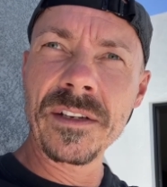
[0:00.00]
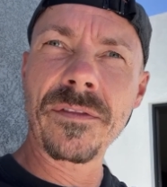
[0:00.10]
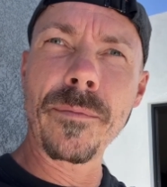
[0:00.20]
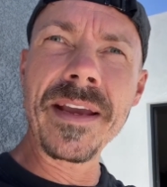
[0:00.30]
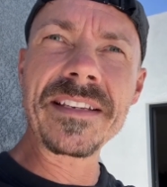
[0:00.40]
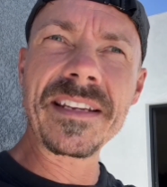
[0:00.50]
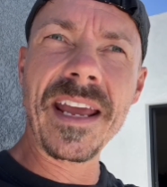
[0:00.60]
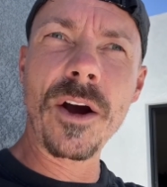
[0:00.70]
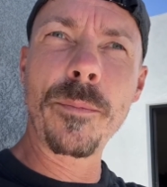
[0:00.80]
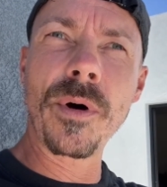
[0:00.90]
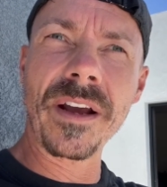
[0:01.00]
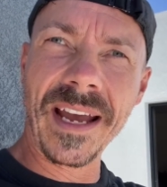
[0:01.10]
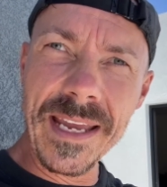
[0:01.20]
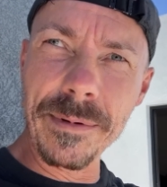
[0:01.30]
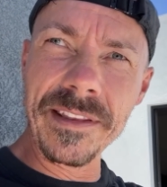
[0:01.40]
For me to now put a
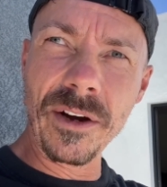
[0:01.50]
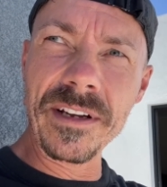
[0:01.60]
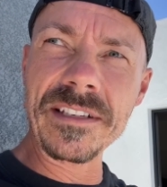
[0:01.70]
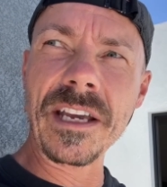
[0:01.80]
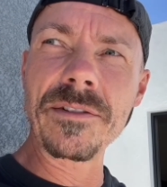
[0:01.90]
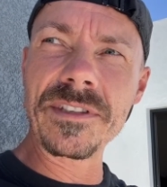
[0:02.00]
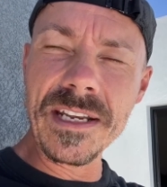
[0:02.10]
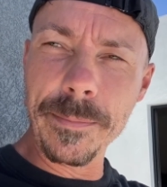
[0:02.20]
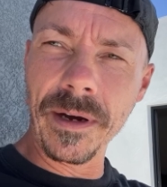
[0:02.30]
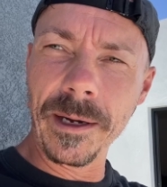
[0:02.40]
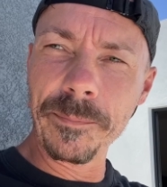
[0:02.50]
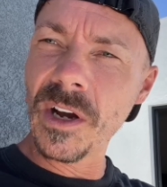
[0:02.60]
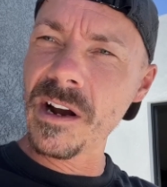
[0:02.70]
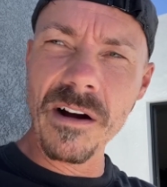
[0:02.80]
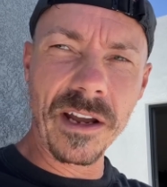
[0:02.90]
cable in there, I need to go deeper,
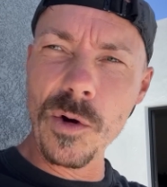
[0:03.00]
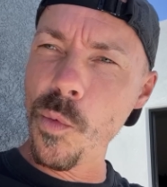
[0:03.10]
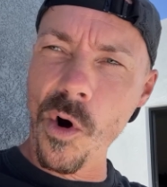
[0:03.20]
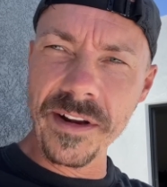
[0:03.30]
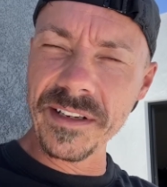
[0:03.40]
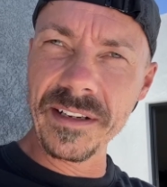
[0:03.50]
can't go wider,